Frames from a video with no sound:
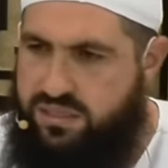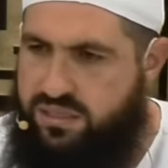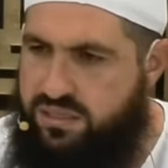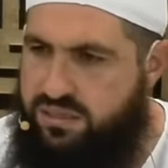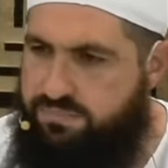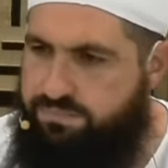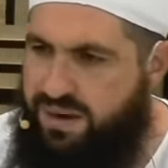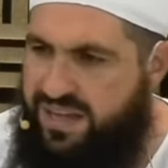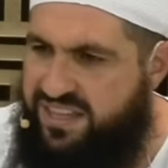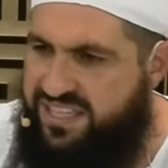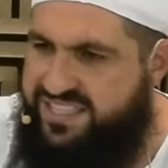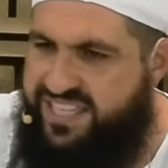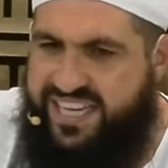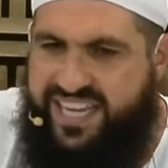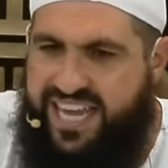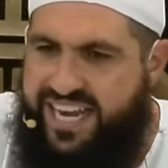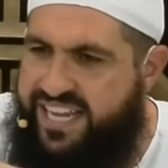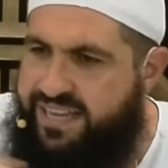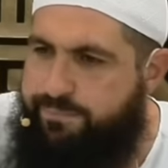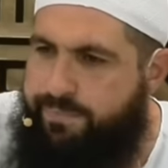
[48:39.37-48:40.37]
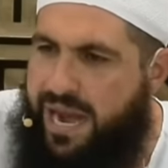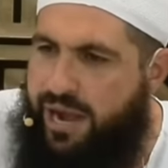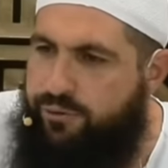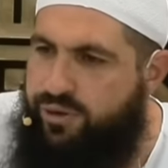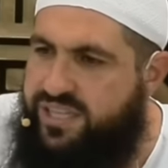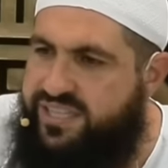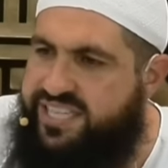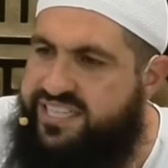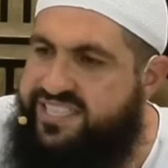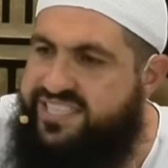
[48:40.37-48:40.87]
Brothers are getting
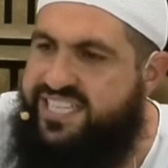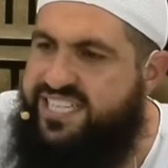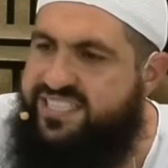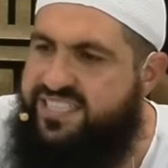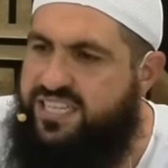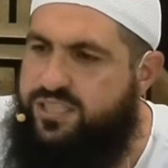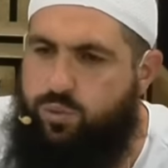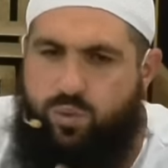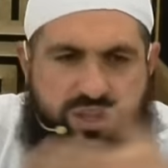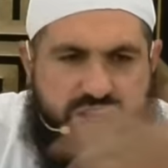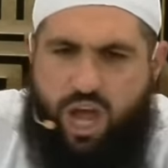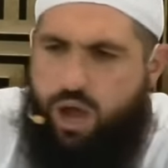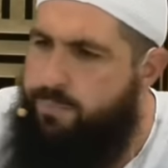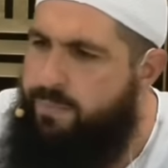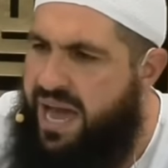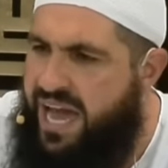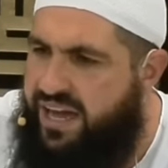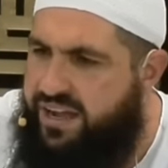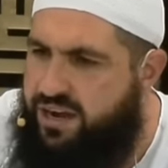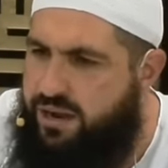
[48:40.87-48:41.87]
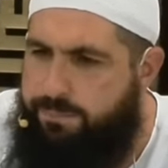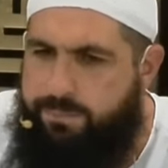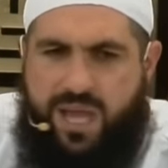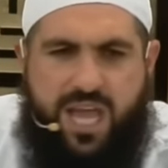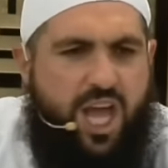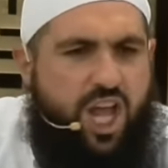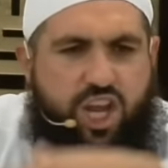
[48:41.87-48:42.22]
married to sisters with no mahram.